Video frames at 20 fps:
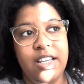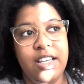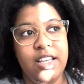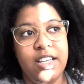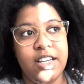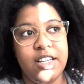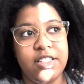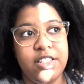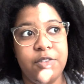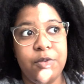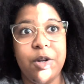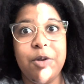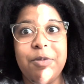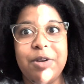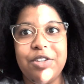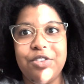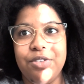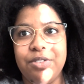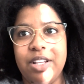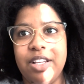because I want to make
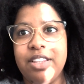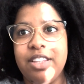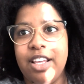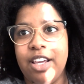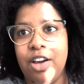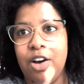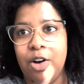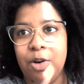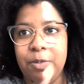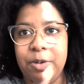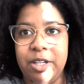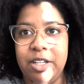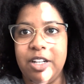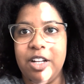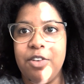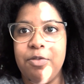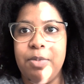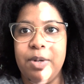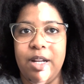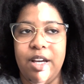sure that they are big
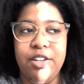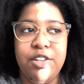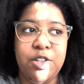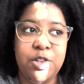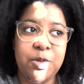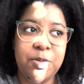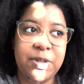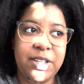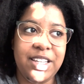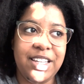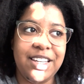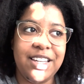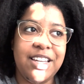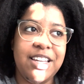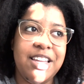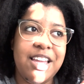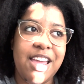enough but not too big,